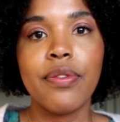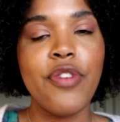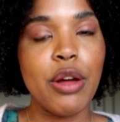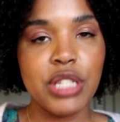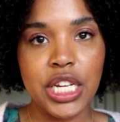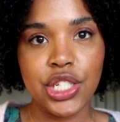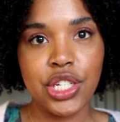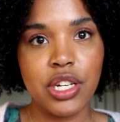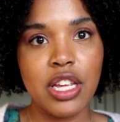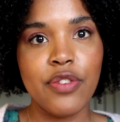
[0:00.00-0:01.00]

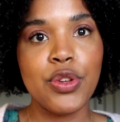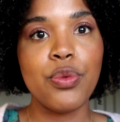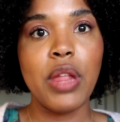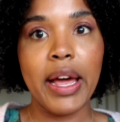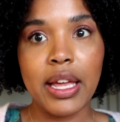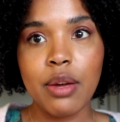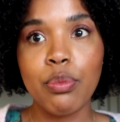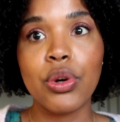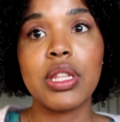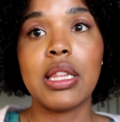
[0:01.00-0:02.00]
foundation. If you like
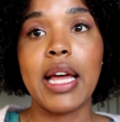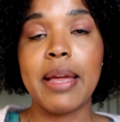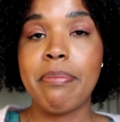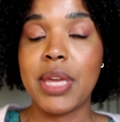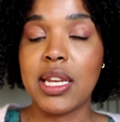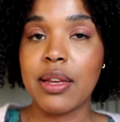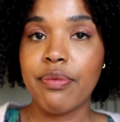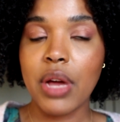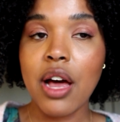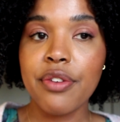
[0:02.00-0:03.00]
more the light
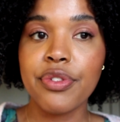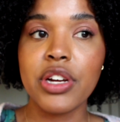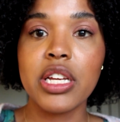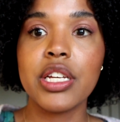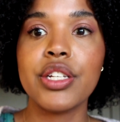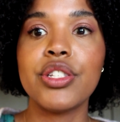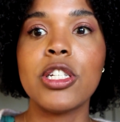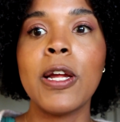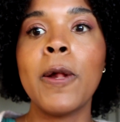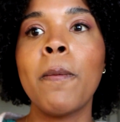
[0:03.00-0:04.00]
medium coverage,
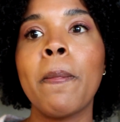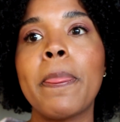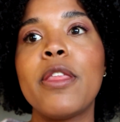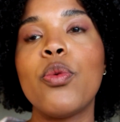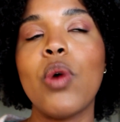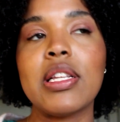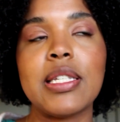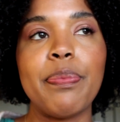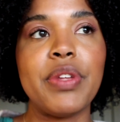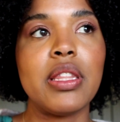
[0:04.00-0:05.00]
you want
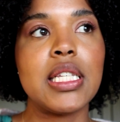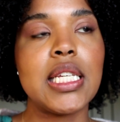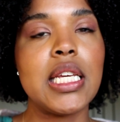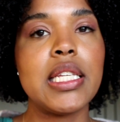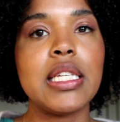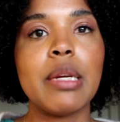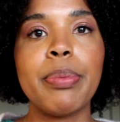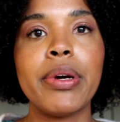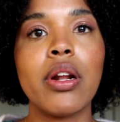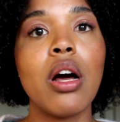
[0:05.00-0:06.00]
something that's easy to
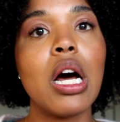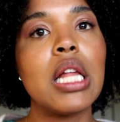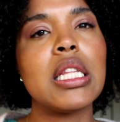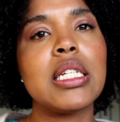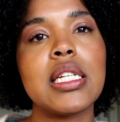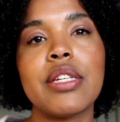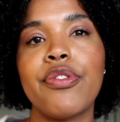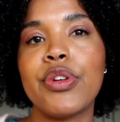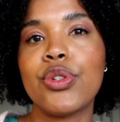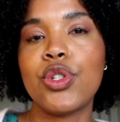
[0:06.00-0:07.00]
put on, that
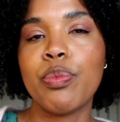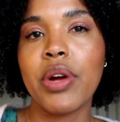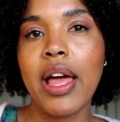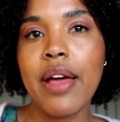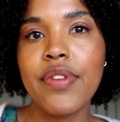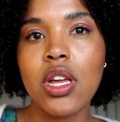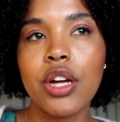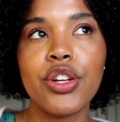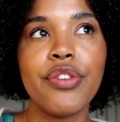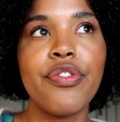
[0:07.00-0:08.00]
doesn't feel super heavy
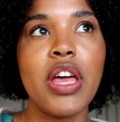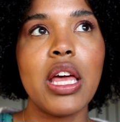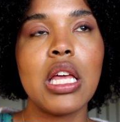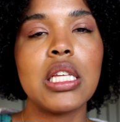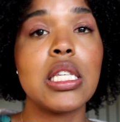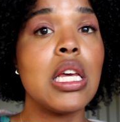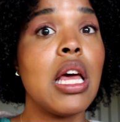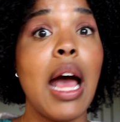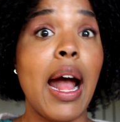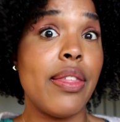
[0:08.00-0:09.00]
on your face,
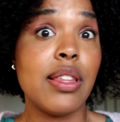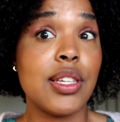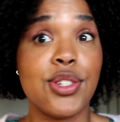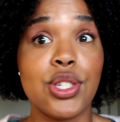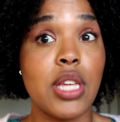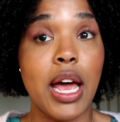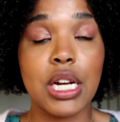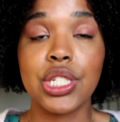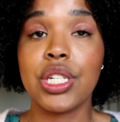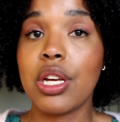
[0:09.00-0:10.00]
I think this is
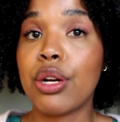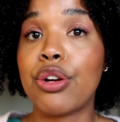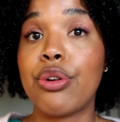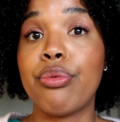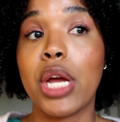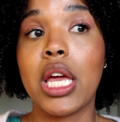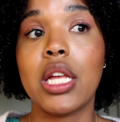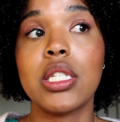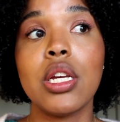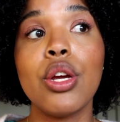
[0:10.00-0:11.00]
actually a
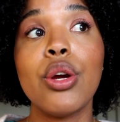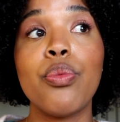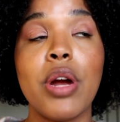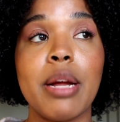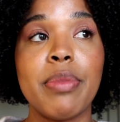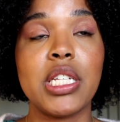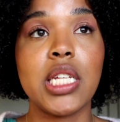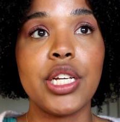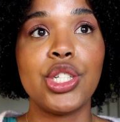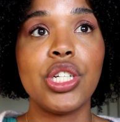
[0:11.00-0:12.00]
great
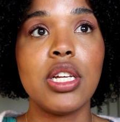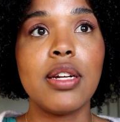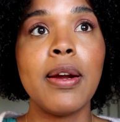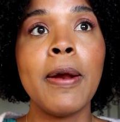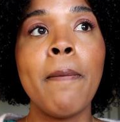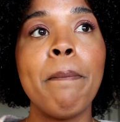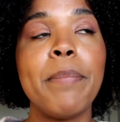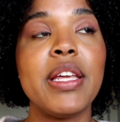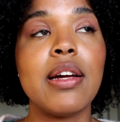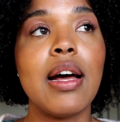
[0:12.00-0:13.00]
recommendation
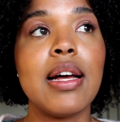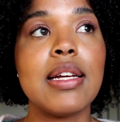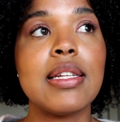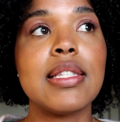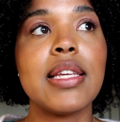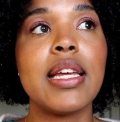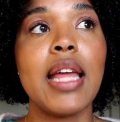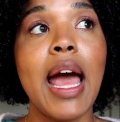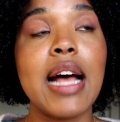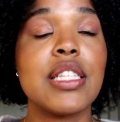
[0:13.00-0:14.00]
because
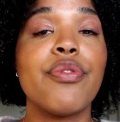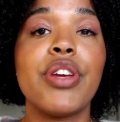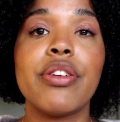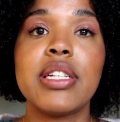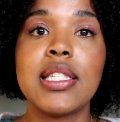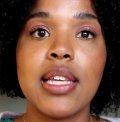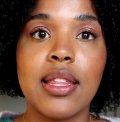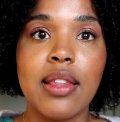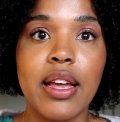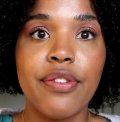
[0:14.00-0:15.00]
it has a very
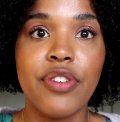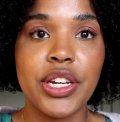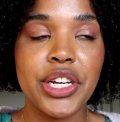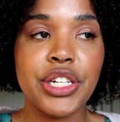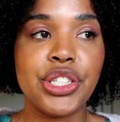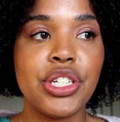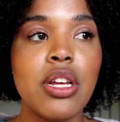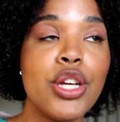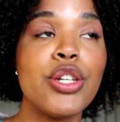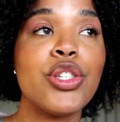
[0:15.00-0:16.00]
skin-like finish.
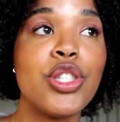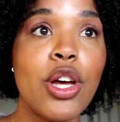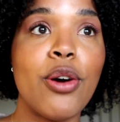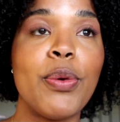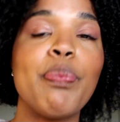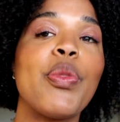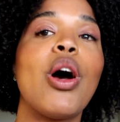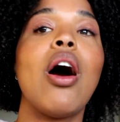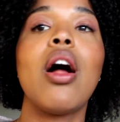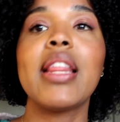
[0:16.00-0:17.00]
So
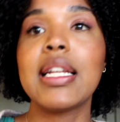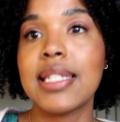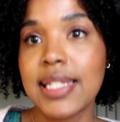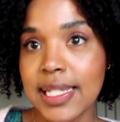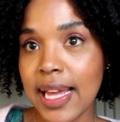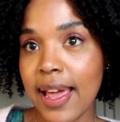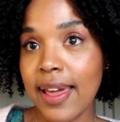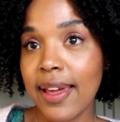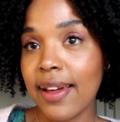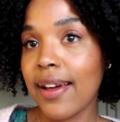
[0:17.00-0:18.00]
all that to
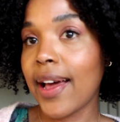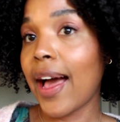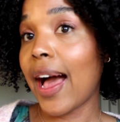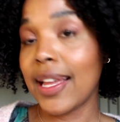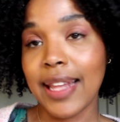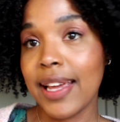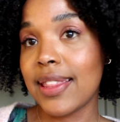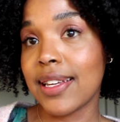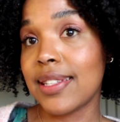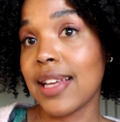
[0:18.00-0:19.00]
say, I
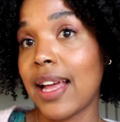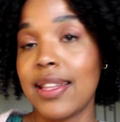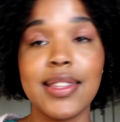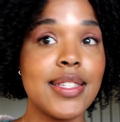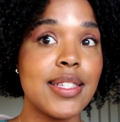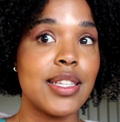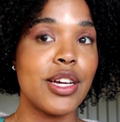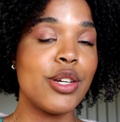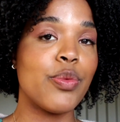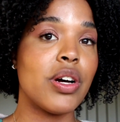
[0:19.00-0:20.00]
like this. I think this is a
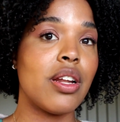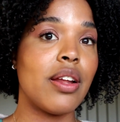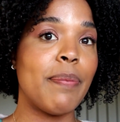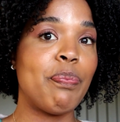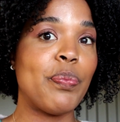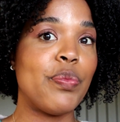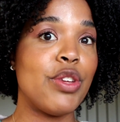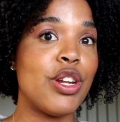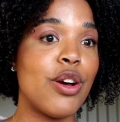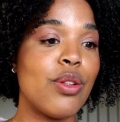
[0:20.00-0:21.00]
good one.
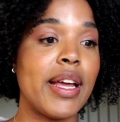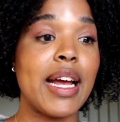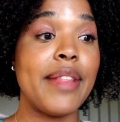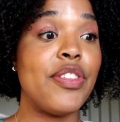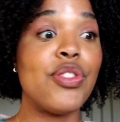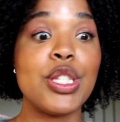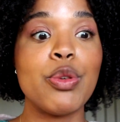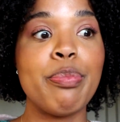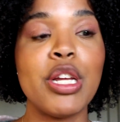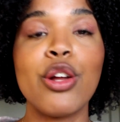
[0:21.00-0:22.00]
You know, like, I think this
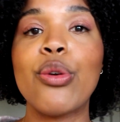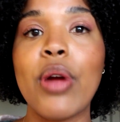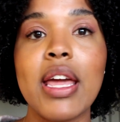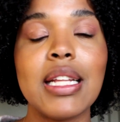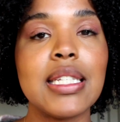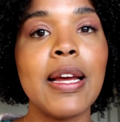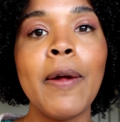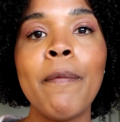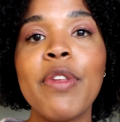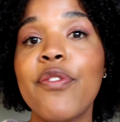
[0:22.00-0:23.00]
would be a great
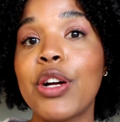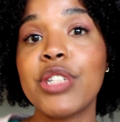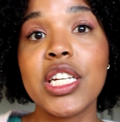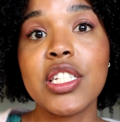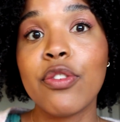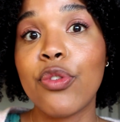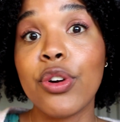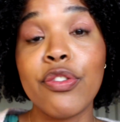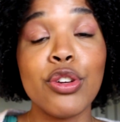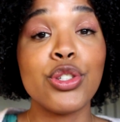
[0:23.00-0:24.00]
foundation
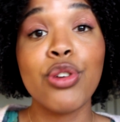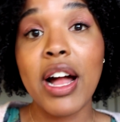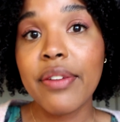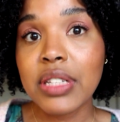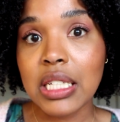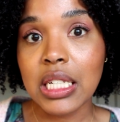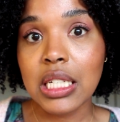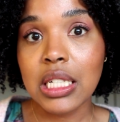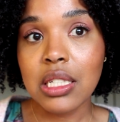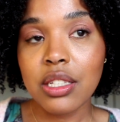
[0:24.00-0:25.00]
for if you're
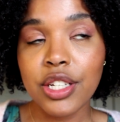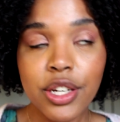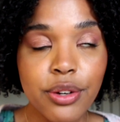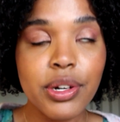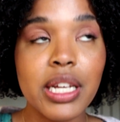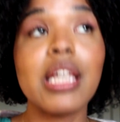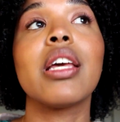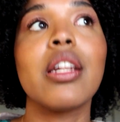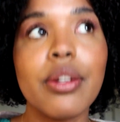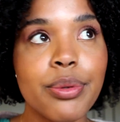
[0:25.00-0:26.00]
traveling, you know,
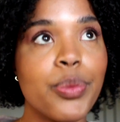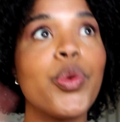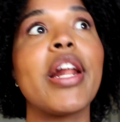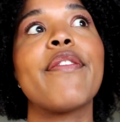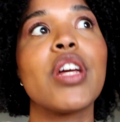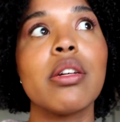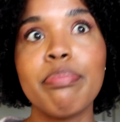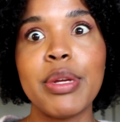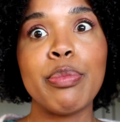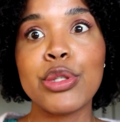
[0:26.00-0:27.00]
again, whenever
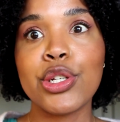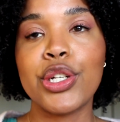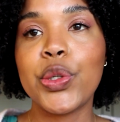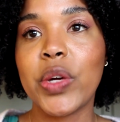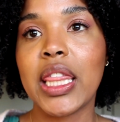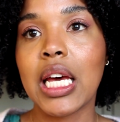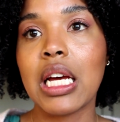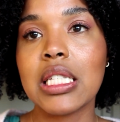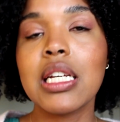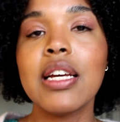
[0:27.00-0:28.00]
people start doing
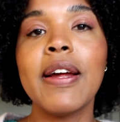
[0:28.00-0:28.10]
that,